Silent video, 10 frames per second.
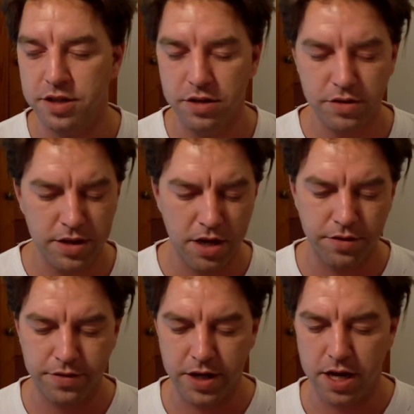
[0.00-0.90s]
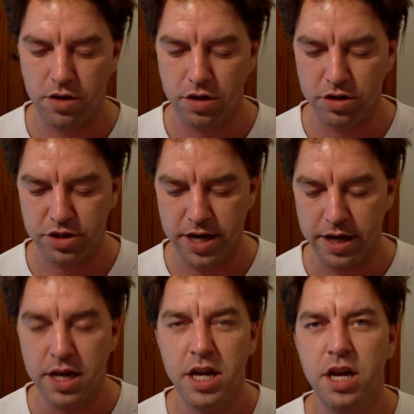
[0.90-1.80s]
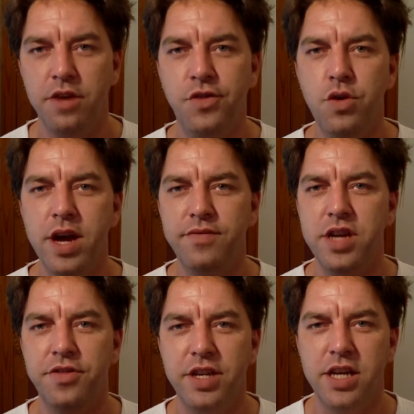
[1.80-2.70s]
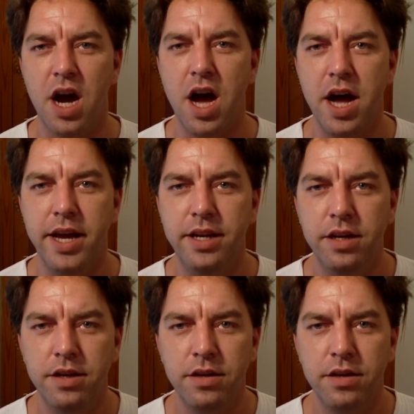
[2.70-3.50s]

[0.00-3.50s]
Here's the other thing I don't understand. If you have nothing to hide,